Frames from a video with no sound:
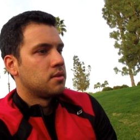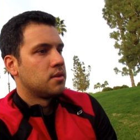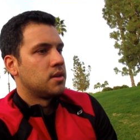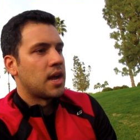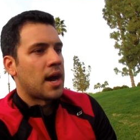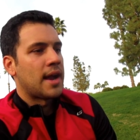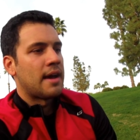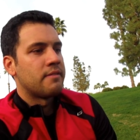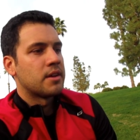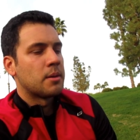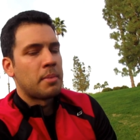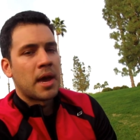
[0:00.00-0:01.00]
not
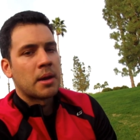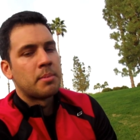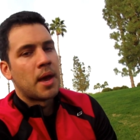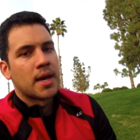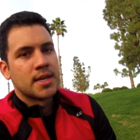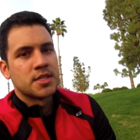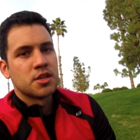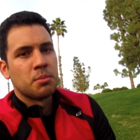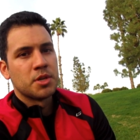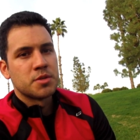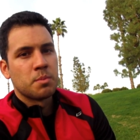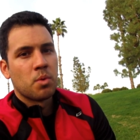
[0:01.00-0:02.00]
having a backpack is so
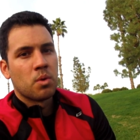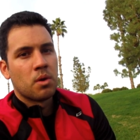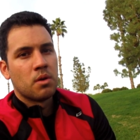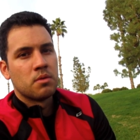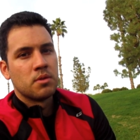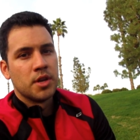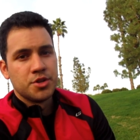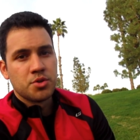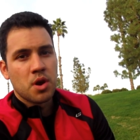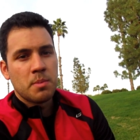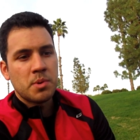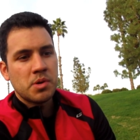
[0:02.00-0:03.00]
much more
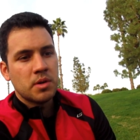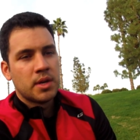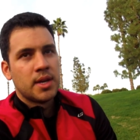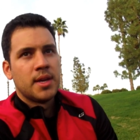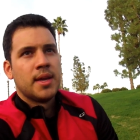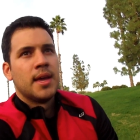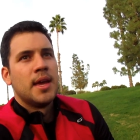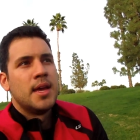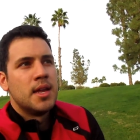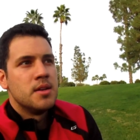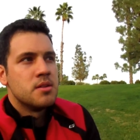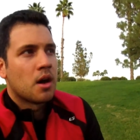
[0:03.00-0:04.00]
enjoyable.
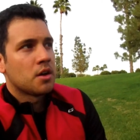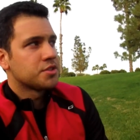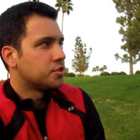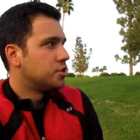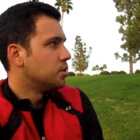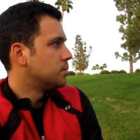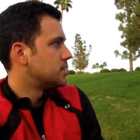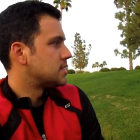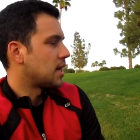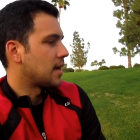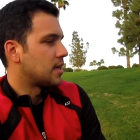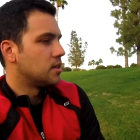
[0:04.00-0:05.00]
And also too is
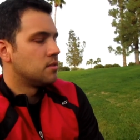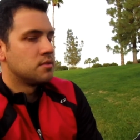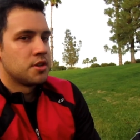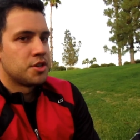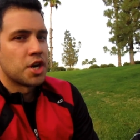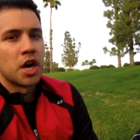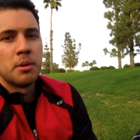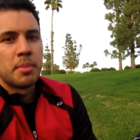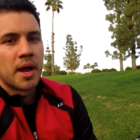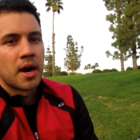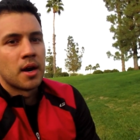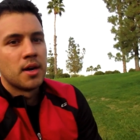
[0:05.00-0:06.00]
I can turn
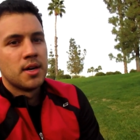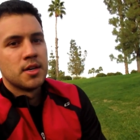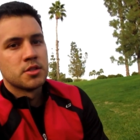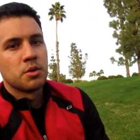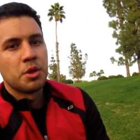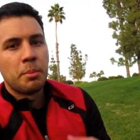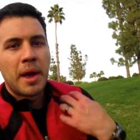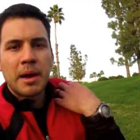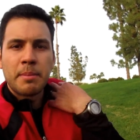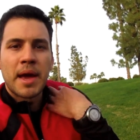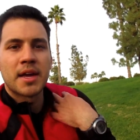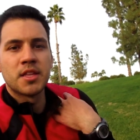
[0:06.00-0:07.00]
better. So the
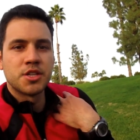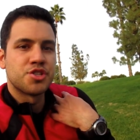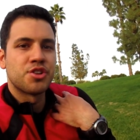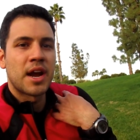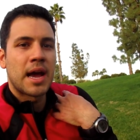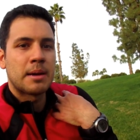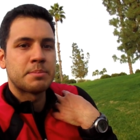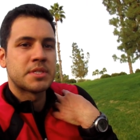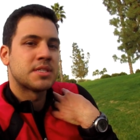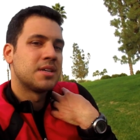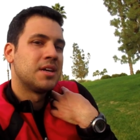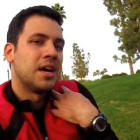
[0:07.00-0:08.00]
backpack, the
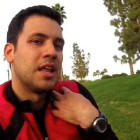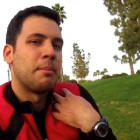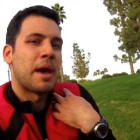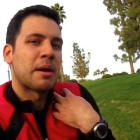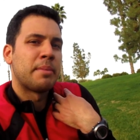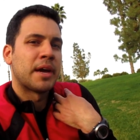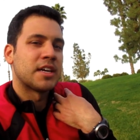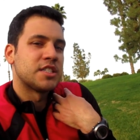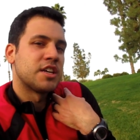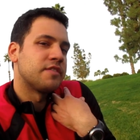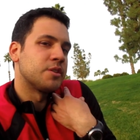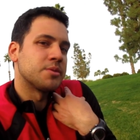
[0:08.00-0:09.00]
straps, and the backpack
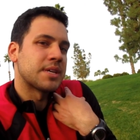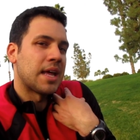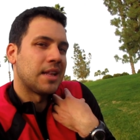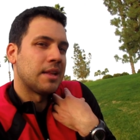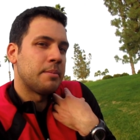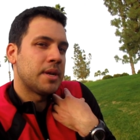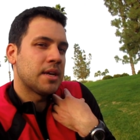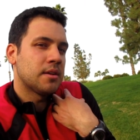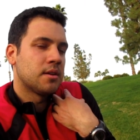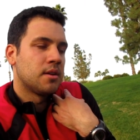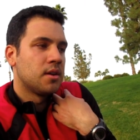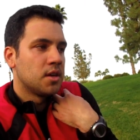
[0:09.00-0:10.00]
itself, it was kind of limiting.
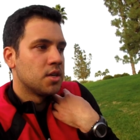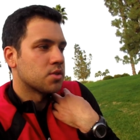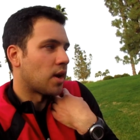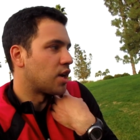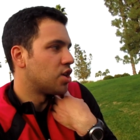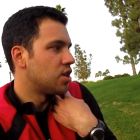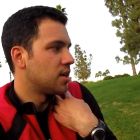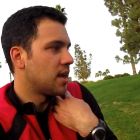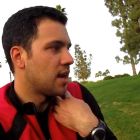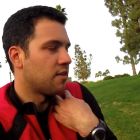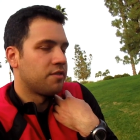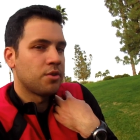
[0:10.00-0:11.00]
So I couldn't get
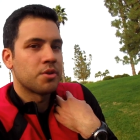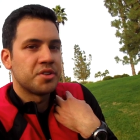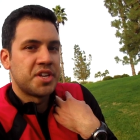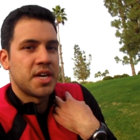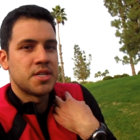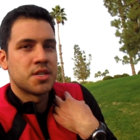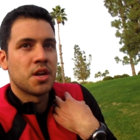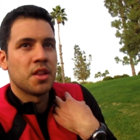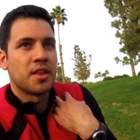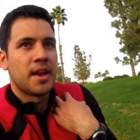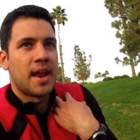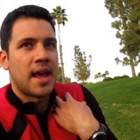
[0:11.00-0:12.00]
a full rotation on the
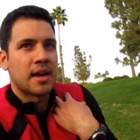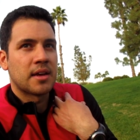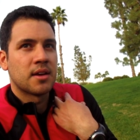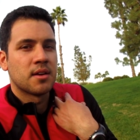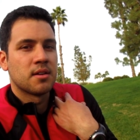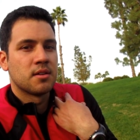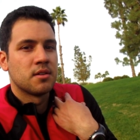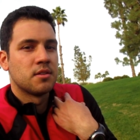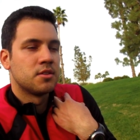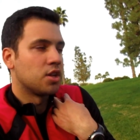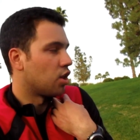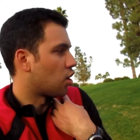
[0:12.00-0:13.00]
neck
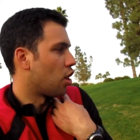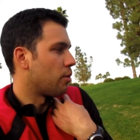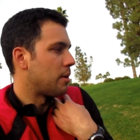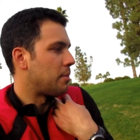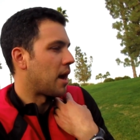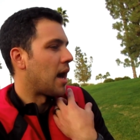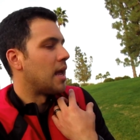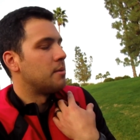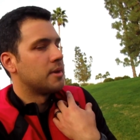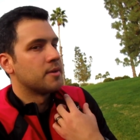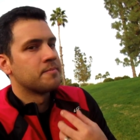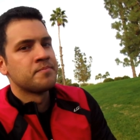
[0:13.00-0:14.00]
to look all the way behind
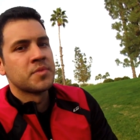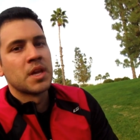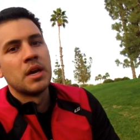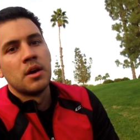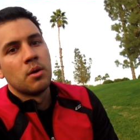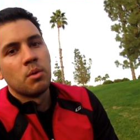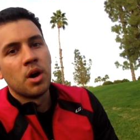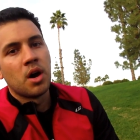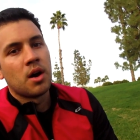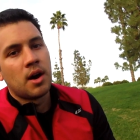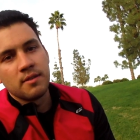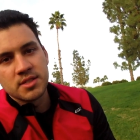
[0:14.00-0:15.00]
me. Well,
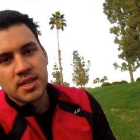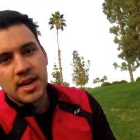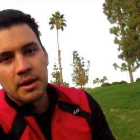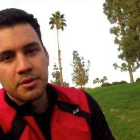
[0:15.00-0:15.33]
obviously now with